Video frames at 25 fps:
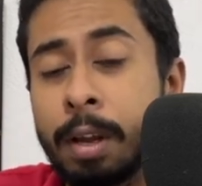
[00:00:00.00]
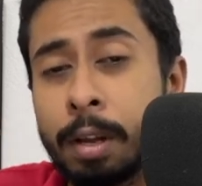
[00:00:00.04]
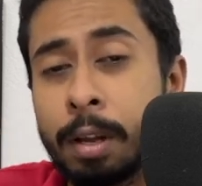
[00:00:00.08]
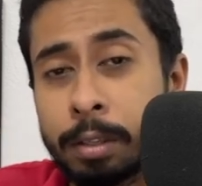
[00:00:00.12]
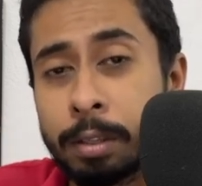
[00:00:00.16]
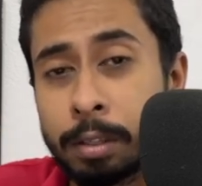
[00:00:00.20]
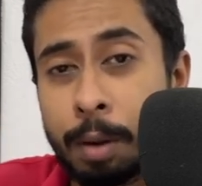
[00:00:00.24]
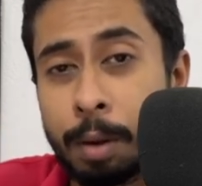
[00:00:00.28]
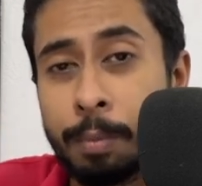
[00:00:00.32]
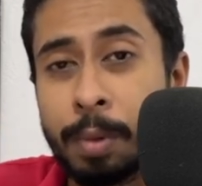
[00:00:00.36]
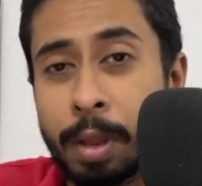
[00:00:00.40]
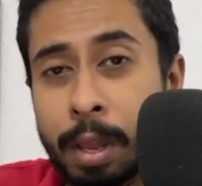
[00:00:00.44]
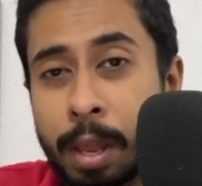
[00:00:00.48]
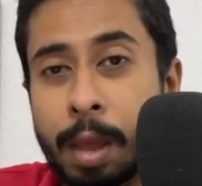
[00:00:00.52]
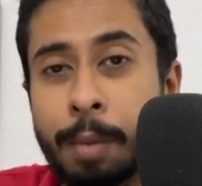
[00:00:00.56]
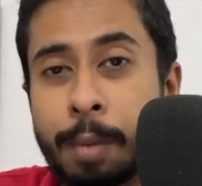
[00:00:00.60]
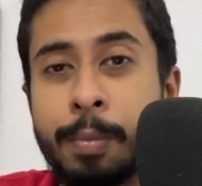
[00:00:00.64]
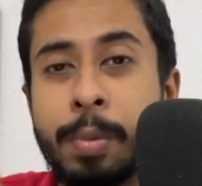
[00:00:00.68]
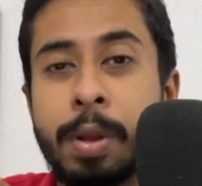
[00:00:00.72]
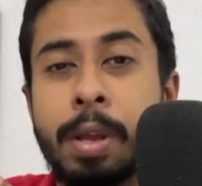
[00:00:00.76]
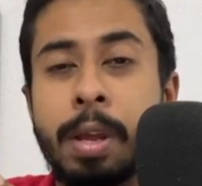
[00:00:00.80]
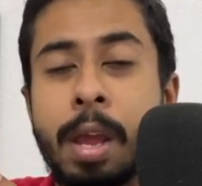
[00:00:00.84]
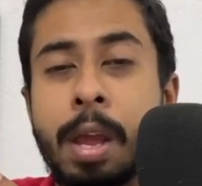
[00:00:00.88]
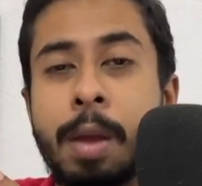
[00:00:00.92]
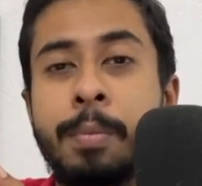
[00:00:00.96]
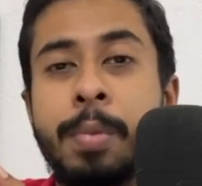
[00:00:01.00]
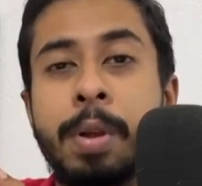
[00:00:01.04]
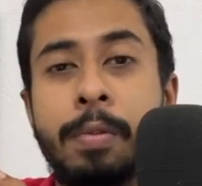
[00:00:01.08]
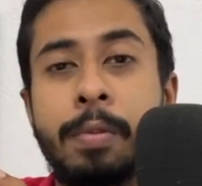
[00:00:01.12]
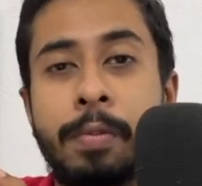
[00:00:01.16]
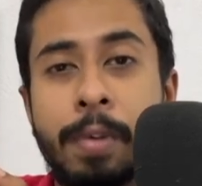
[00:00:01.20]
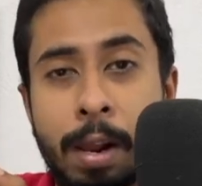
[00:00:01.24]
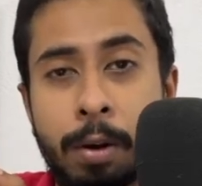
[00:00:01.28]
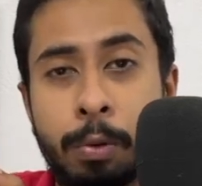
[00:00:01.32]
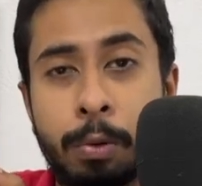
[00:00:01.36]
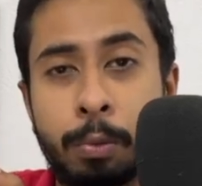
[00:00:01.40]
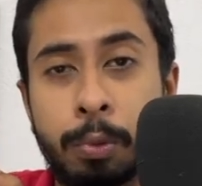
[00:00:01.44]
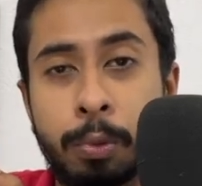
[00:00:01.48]
some a b
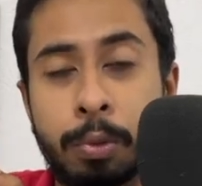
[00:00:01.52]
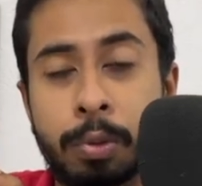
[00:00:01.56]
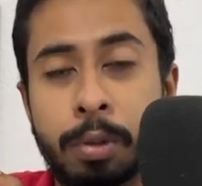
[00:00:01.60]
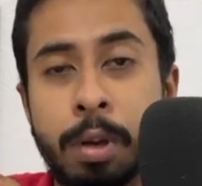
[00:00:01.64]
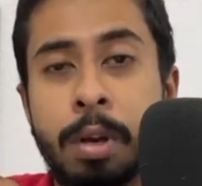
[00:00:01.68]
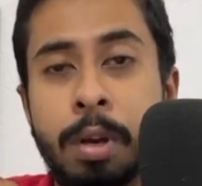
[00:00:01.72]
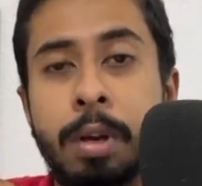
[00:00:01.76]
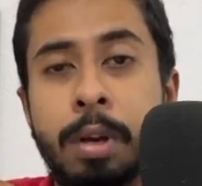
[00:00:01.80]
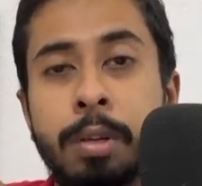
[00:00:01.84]
values?